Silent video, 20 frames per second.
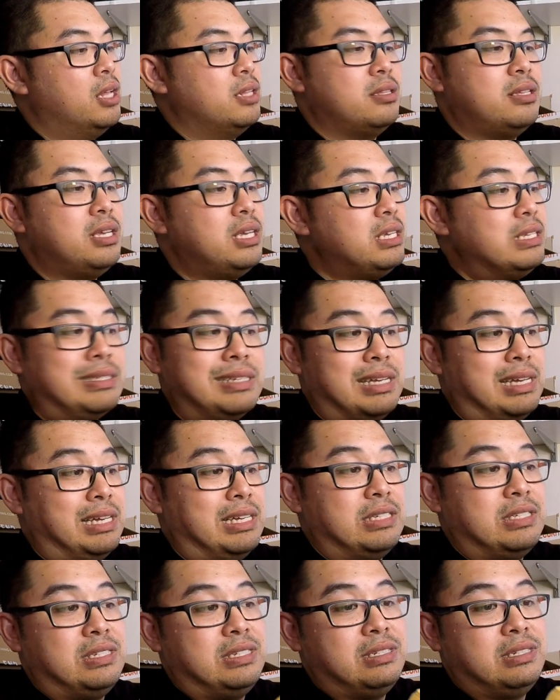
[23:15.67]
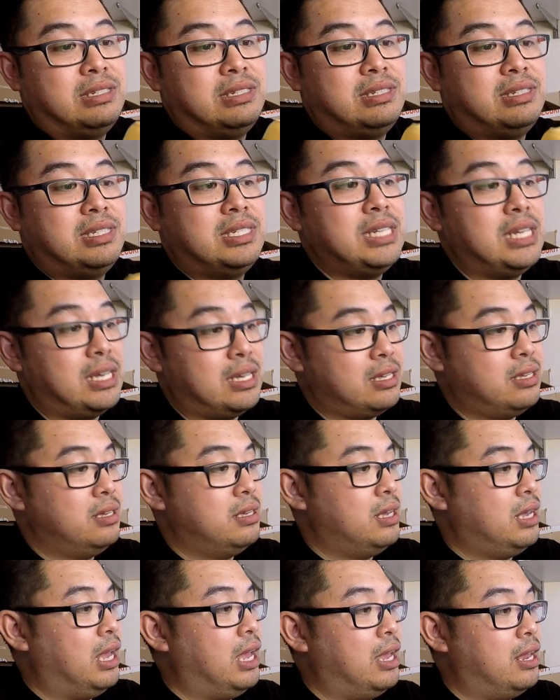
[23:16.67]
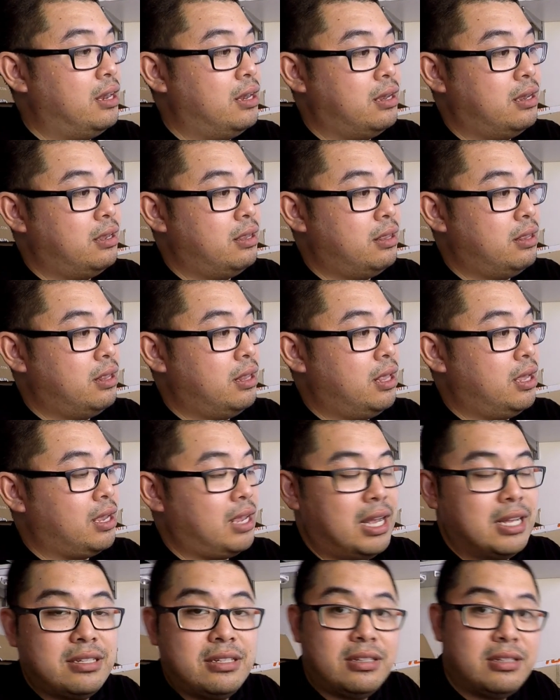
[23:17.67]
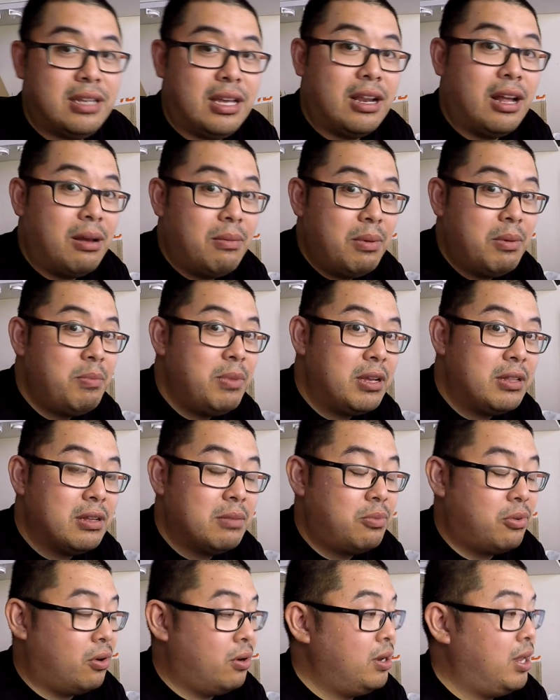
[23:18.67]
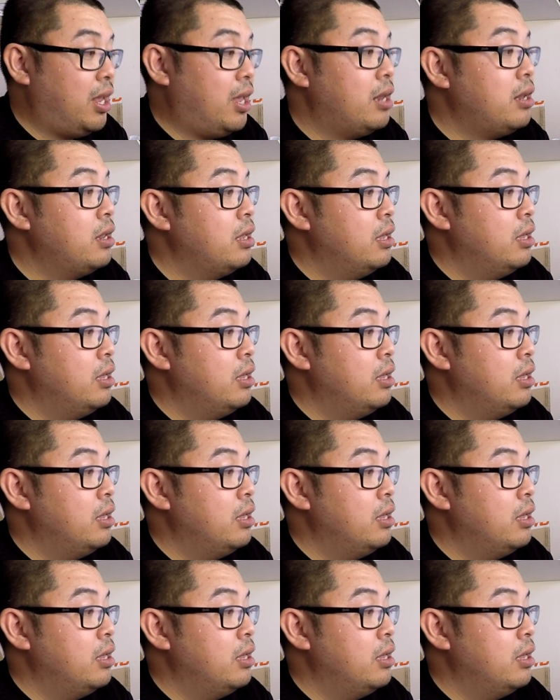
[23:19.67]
These are sick, and like as I said, I'm a big LeBron head.